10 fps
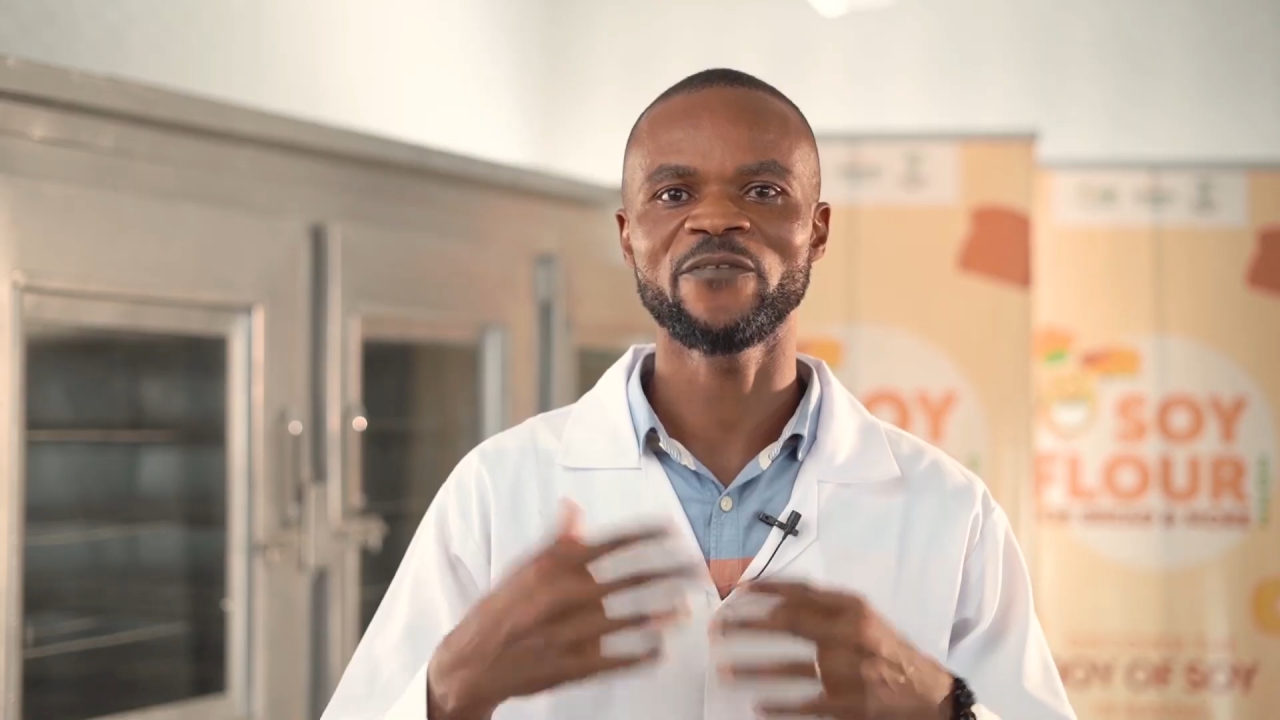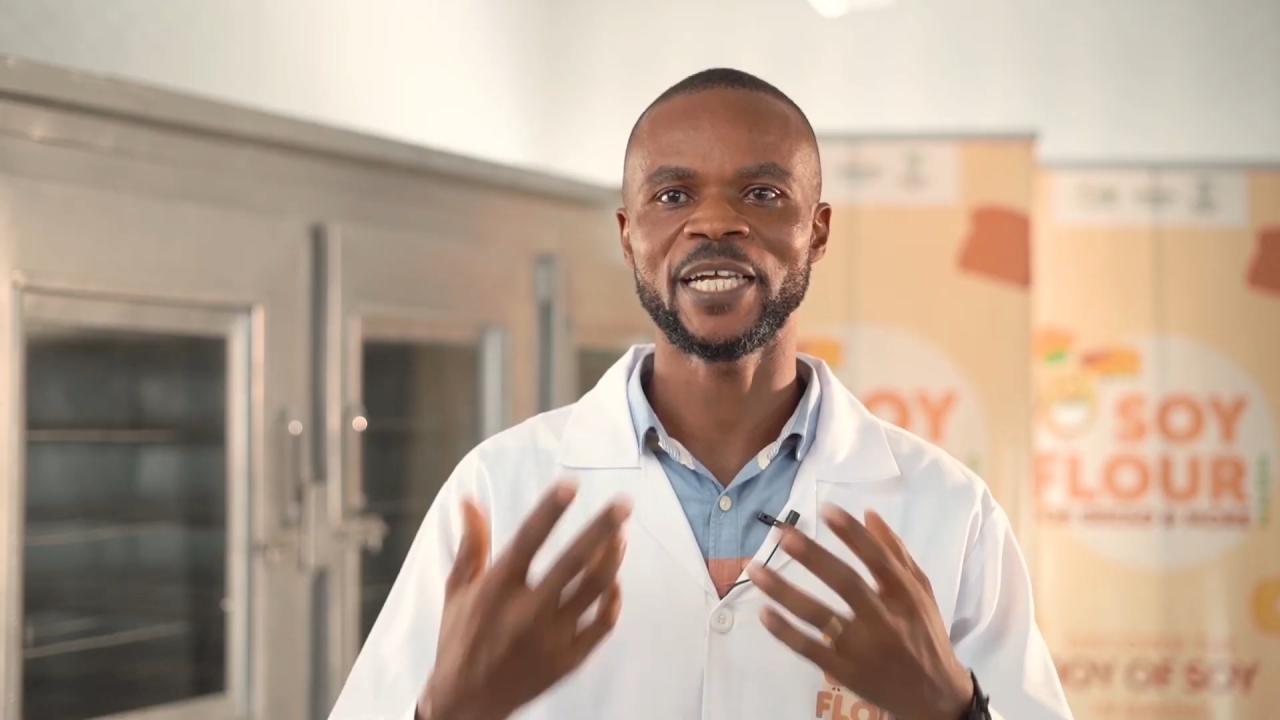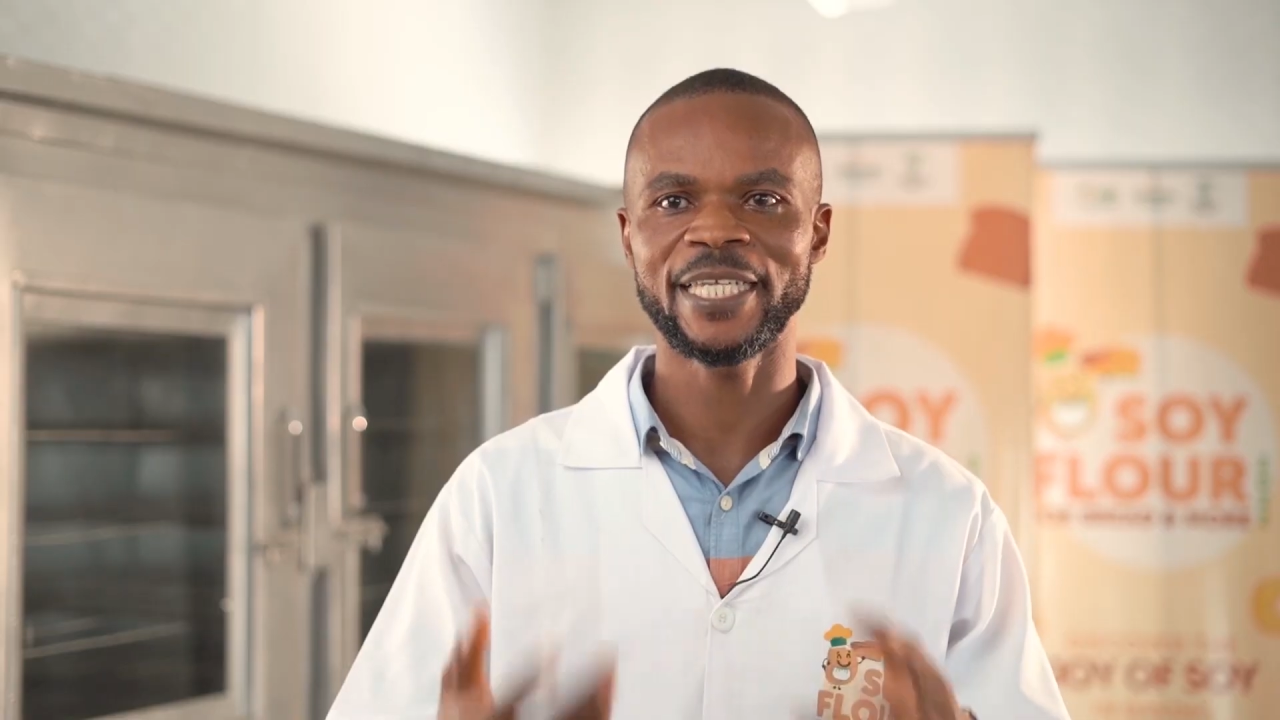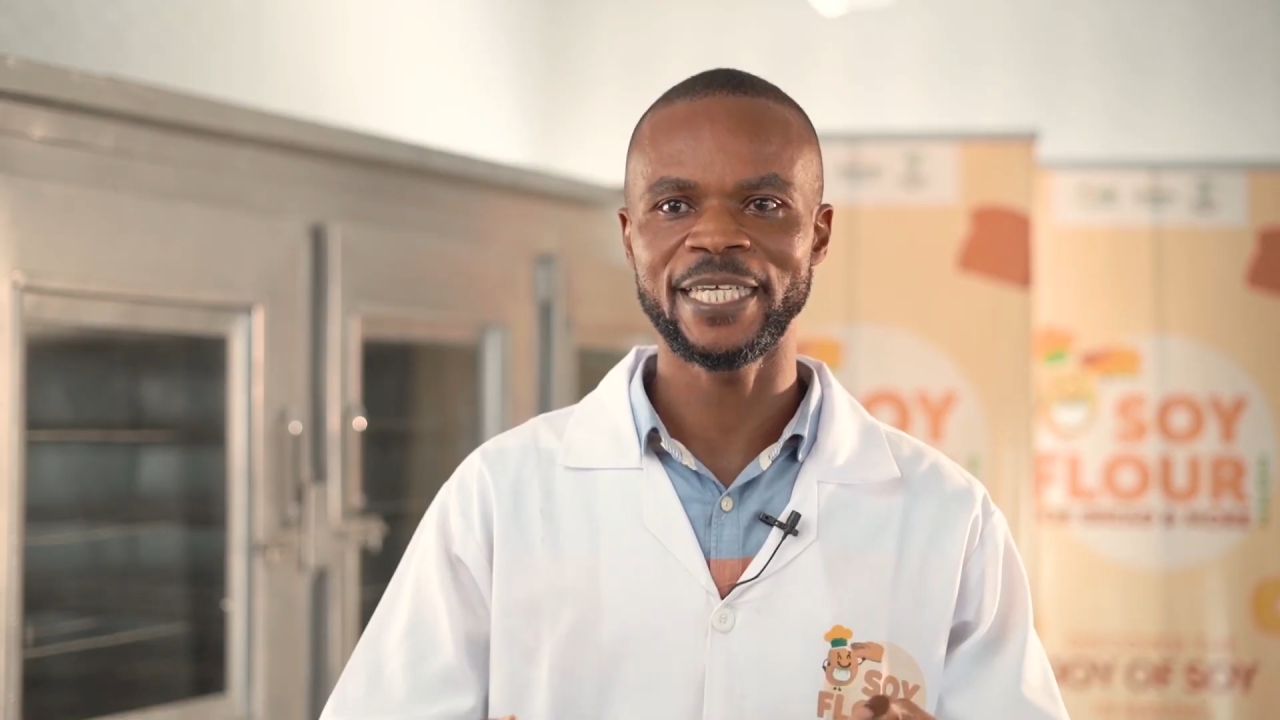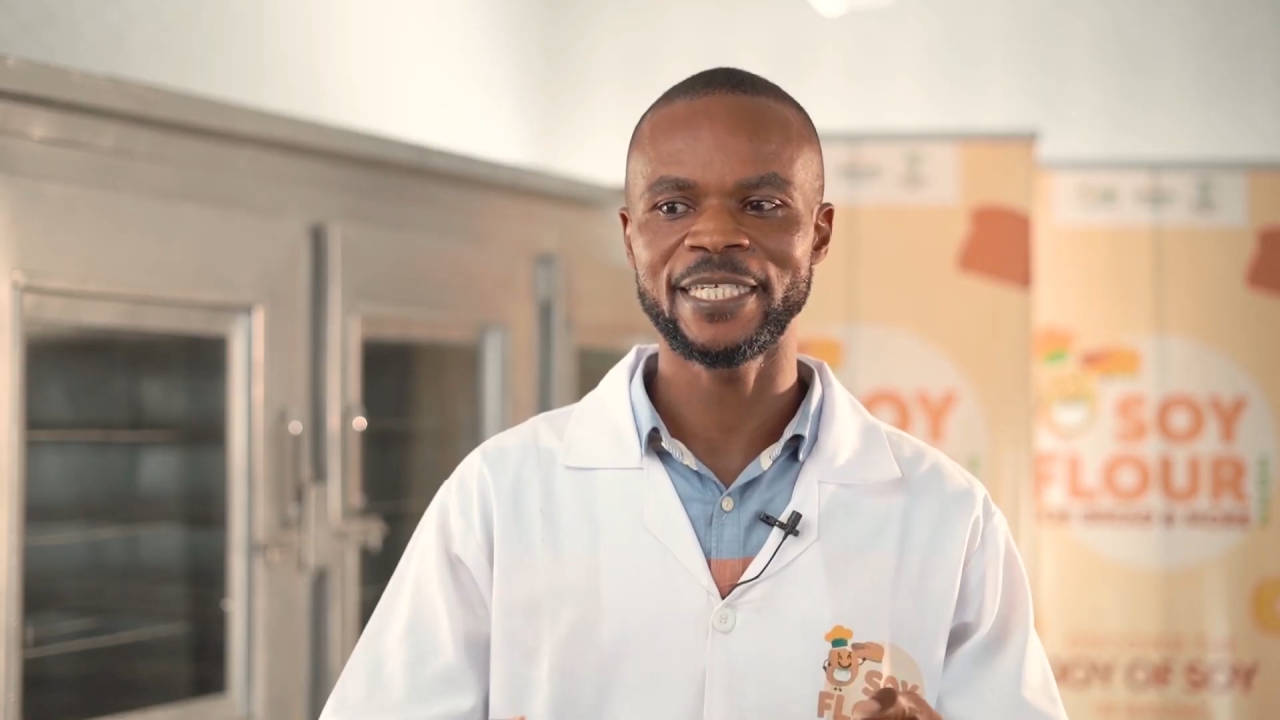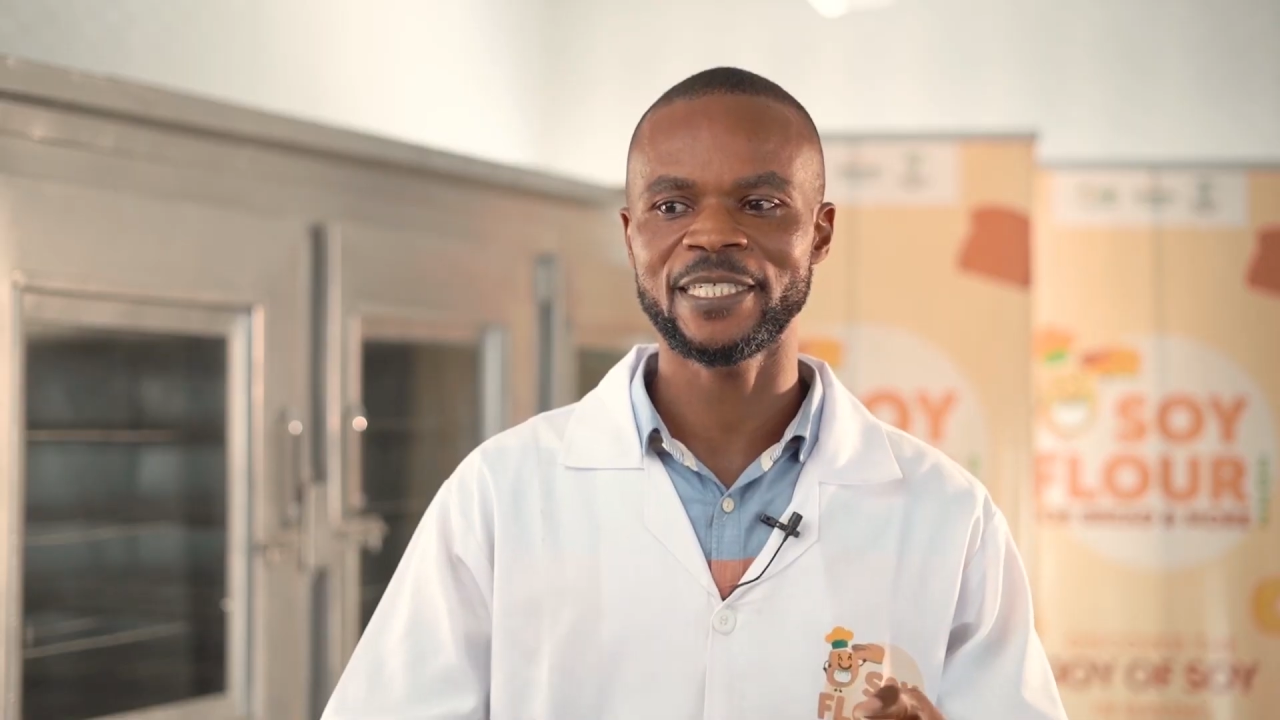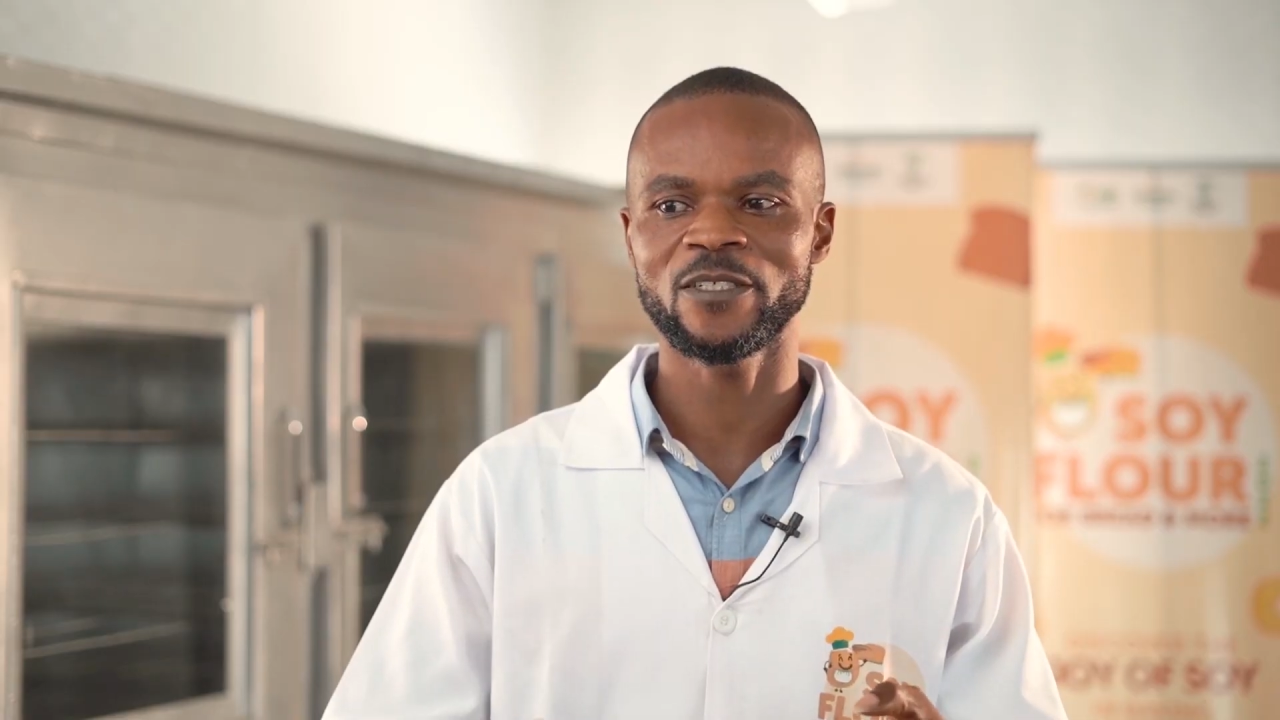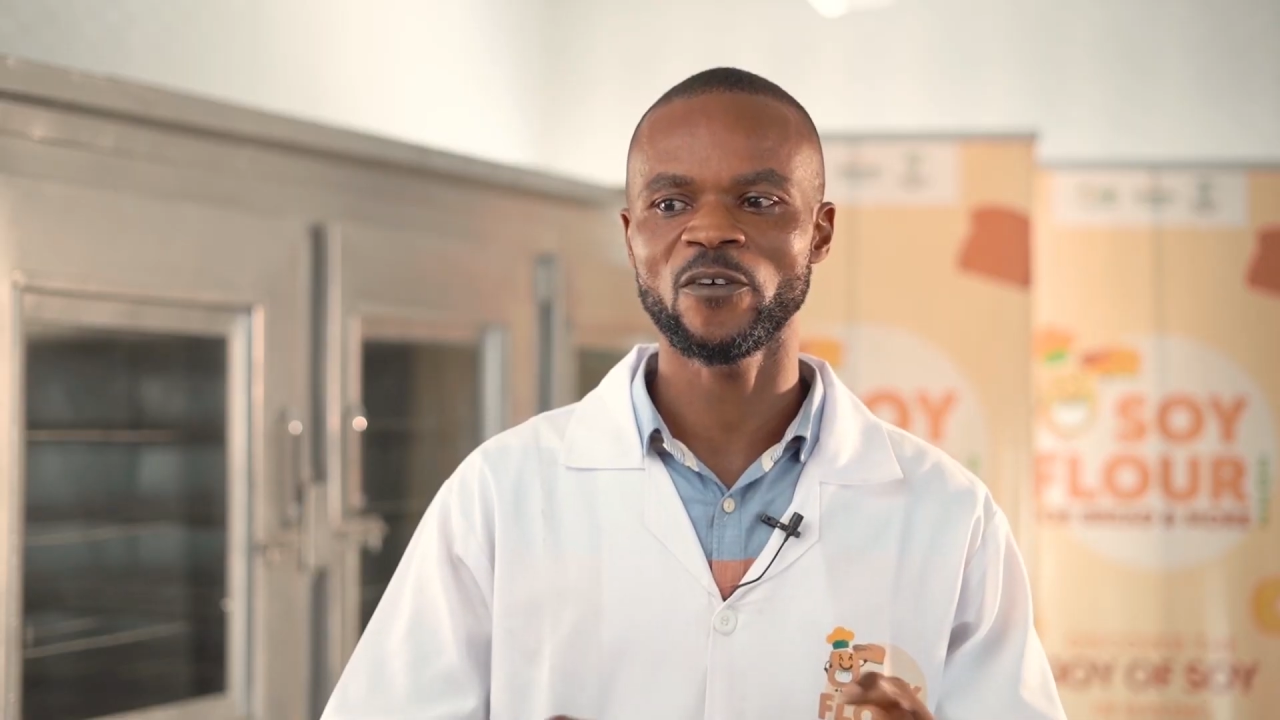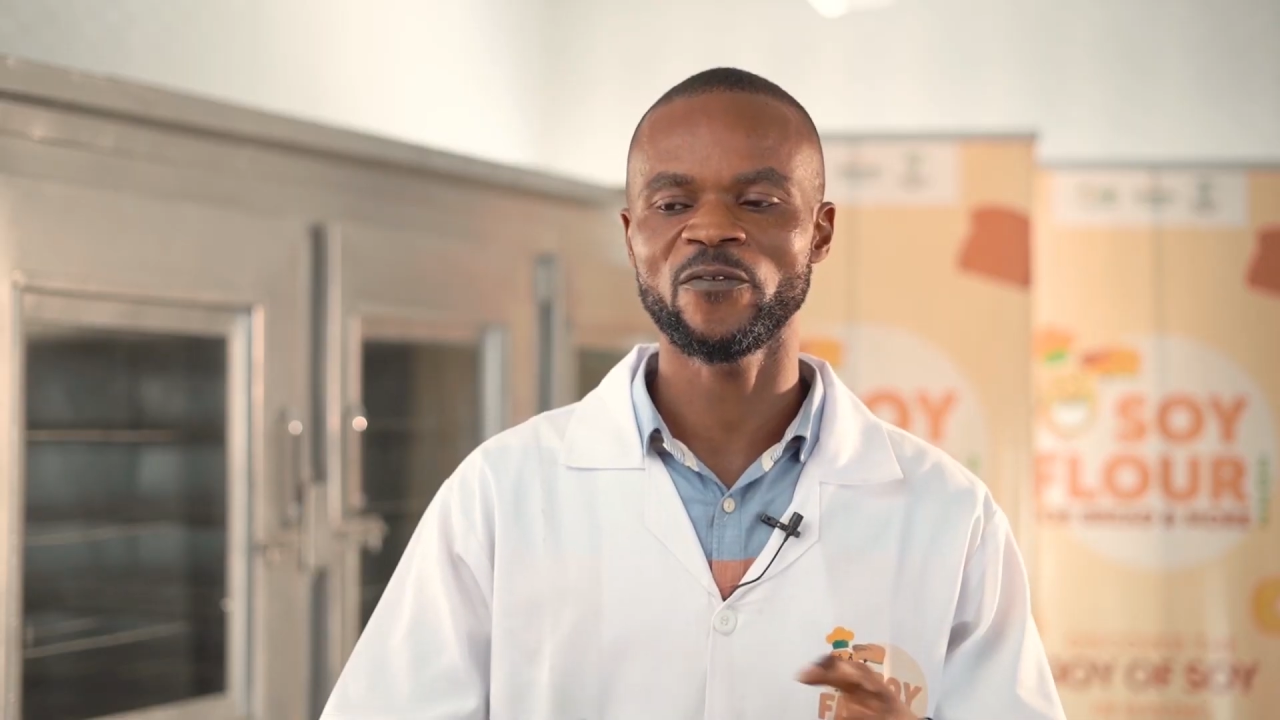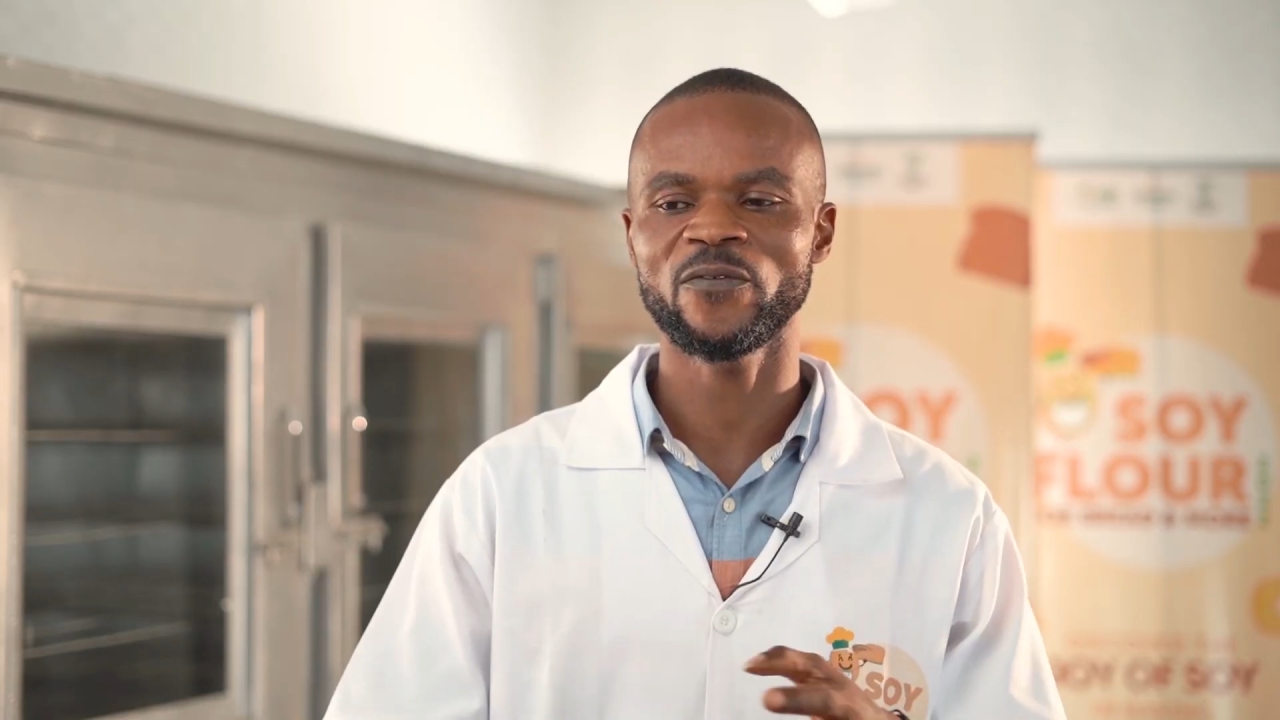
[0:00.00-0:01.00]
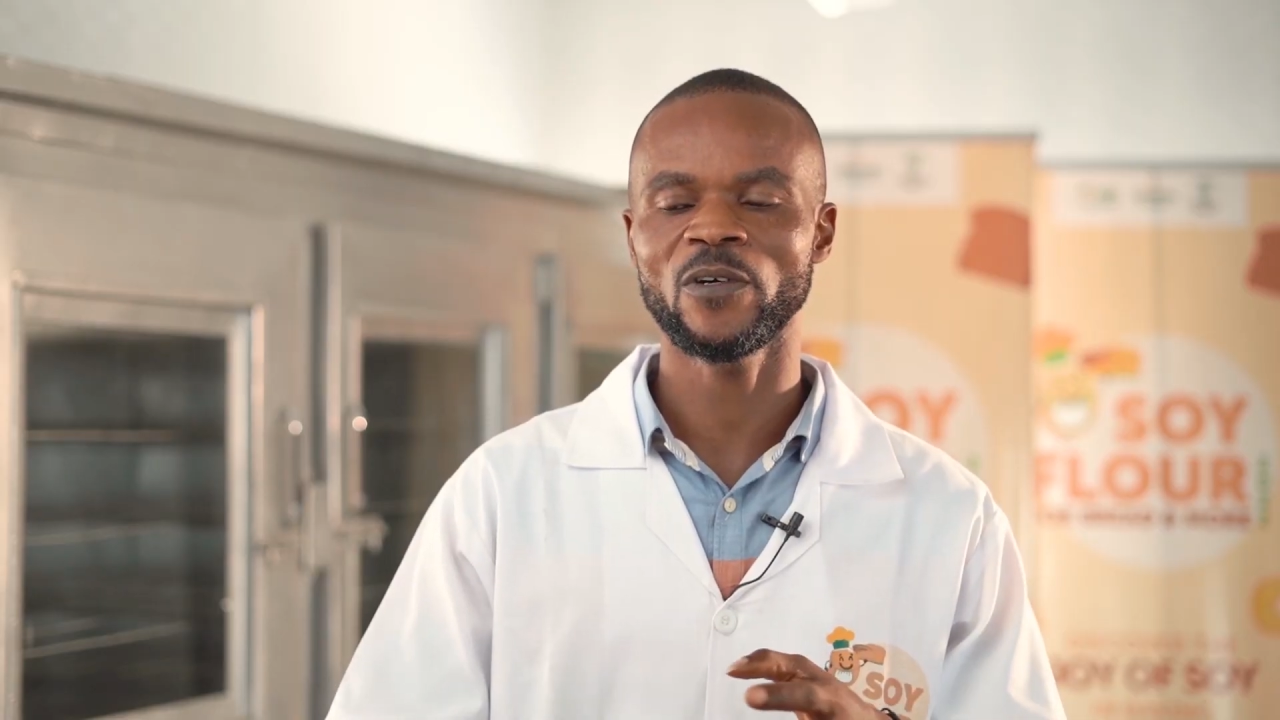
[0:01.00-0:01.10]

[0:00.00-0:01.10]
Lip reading: The foundation of